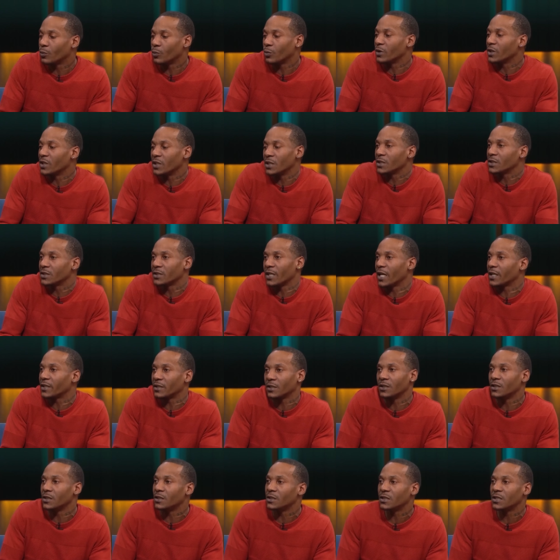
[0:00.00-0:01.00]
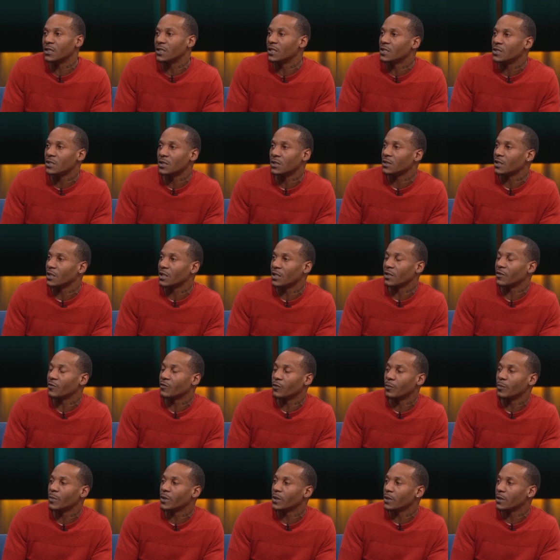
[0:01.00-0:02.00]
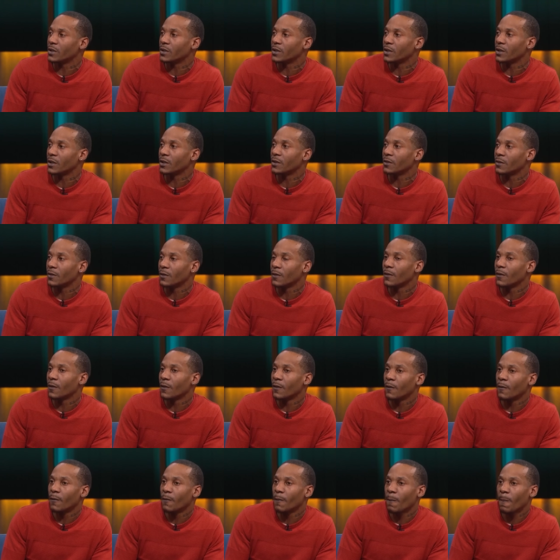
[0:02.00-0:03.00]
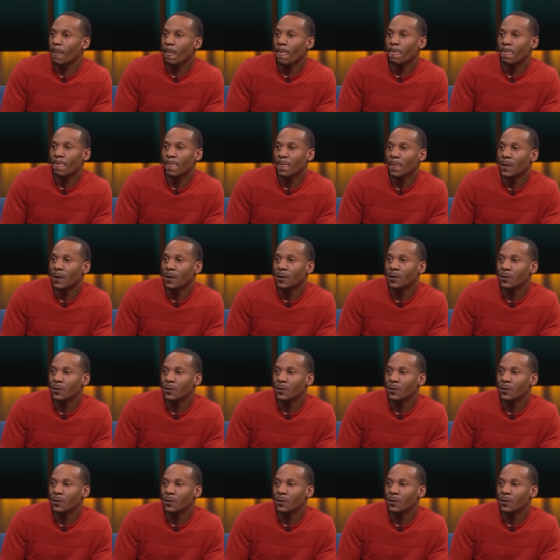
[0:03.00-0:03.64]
It's not the attention thing okay. for me. Well,